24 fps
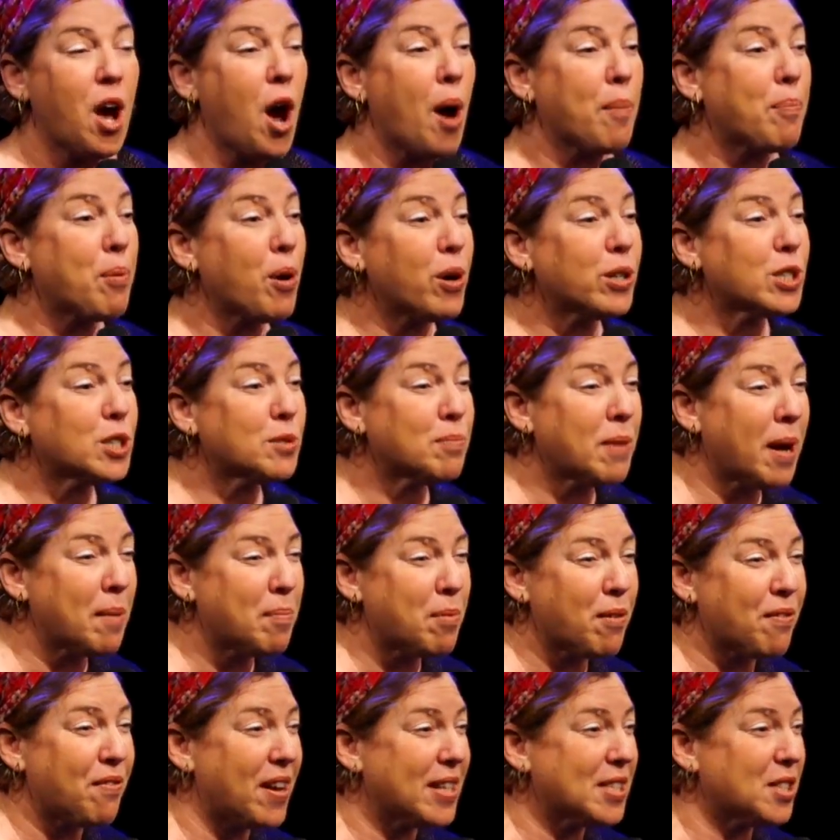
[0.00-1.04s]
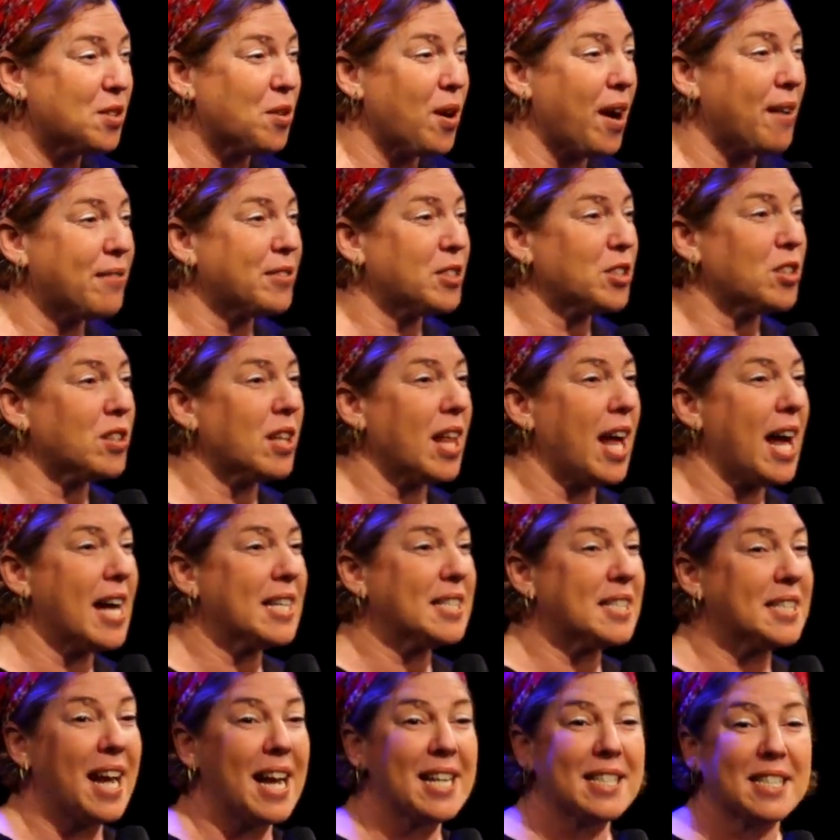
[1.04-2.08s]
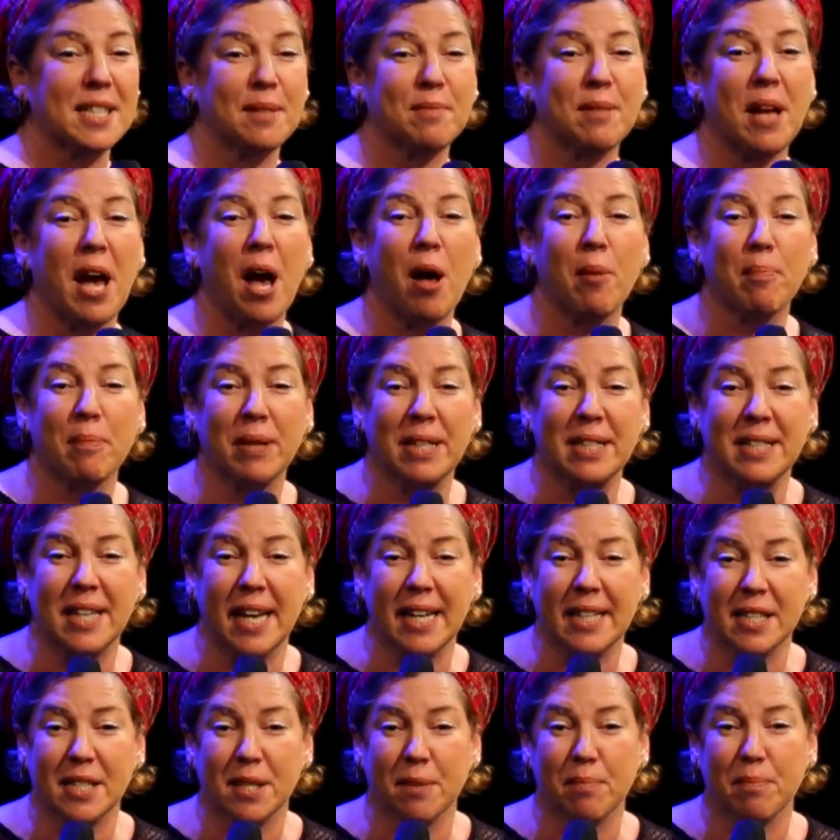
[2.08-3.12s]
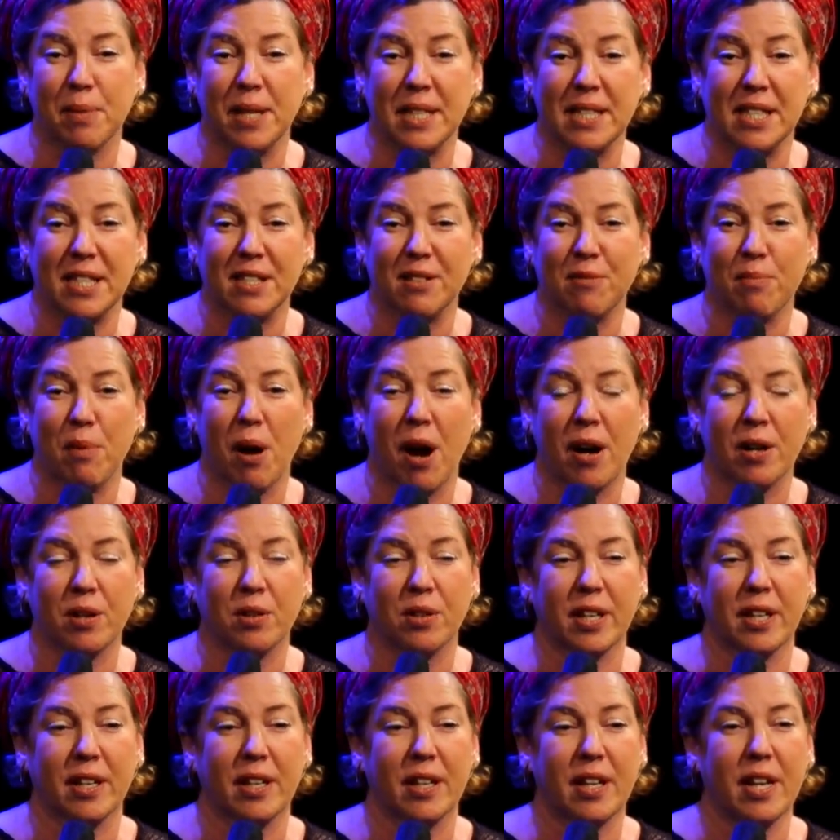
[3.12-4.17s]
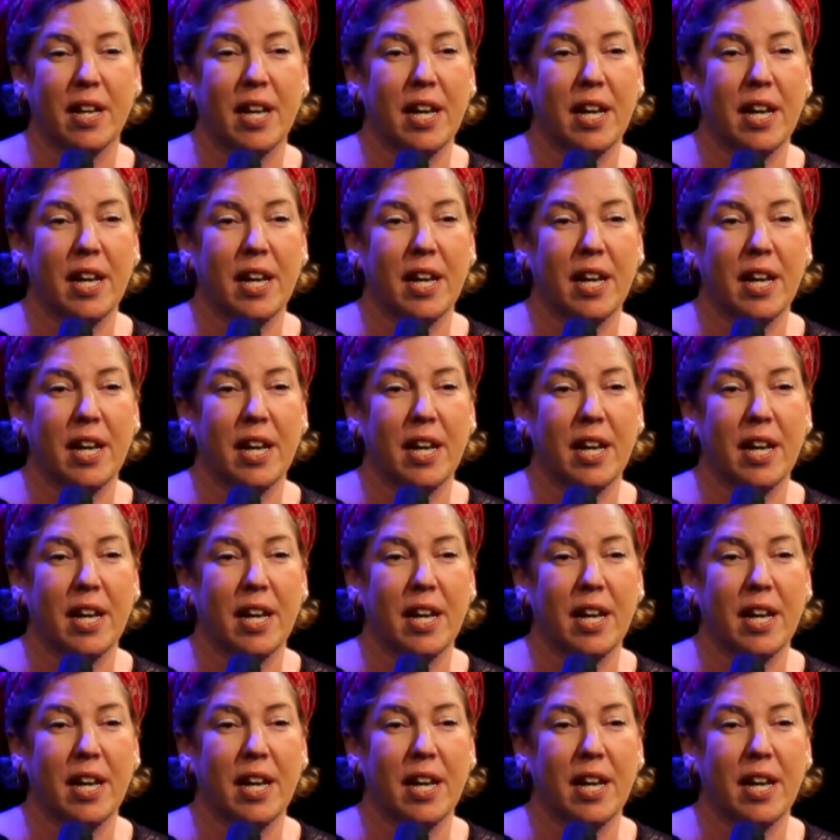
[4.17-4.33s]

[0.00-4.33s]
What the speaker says: Approached my professor after class and asked him to help me date some pieces of pottery.